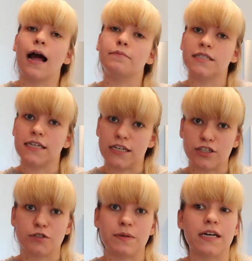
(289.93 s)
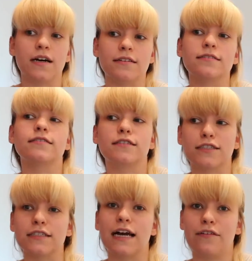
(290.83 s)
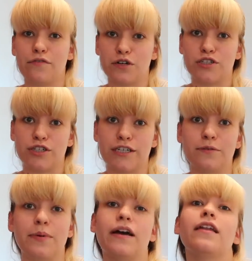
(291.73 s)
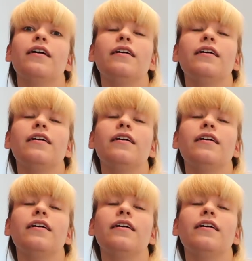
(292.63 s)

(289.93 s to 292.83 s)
empty-ish, because clearly I have furniture here, but